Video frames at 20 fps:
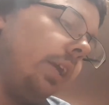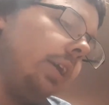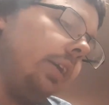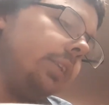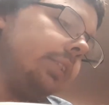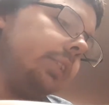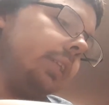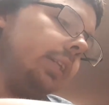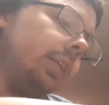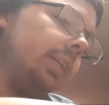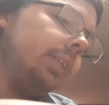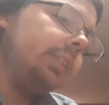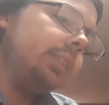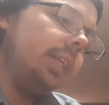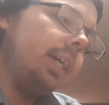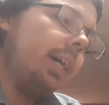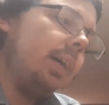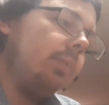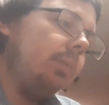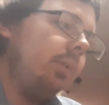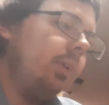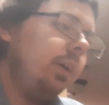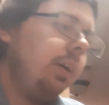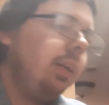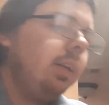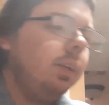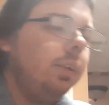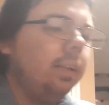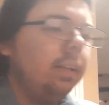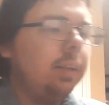So there's that
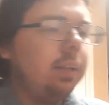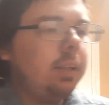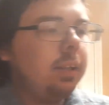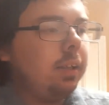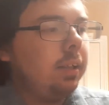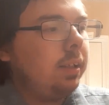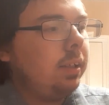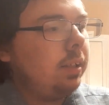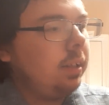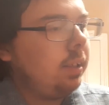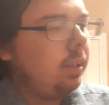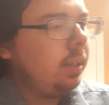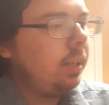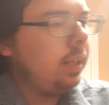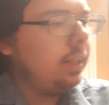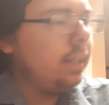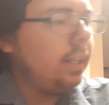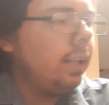one. And